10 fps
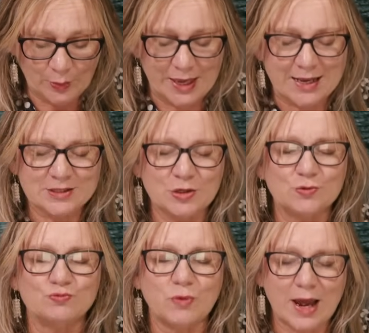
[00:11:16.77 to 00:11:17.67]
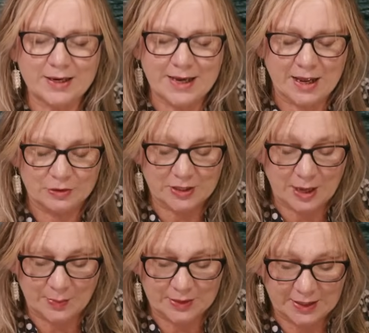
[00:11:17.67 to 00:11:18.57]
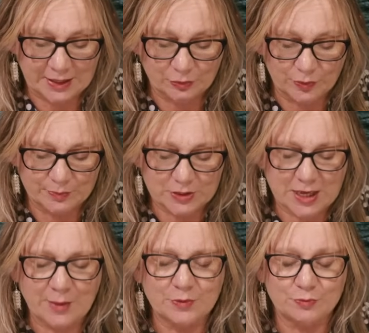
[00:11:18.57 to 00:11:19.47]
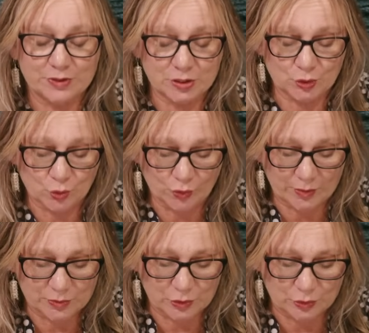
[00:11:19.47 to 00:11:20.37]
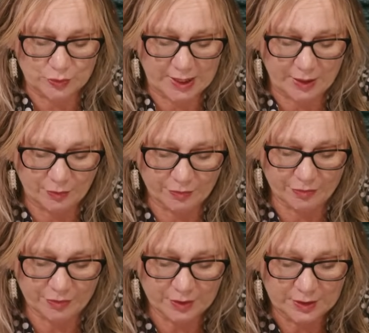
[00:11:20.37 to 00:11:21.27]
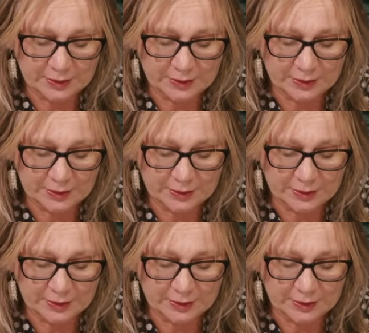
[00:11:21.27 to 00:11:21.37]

We ask you right now to come and heal them, to come and restore them to good health.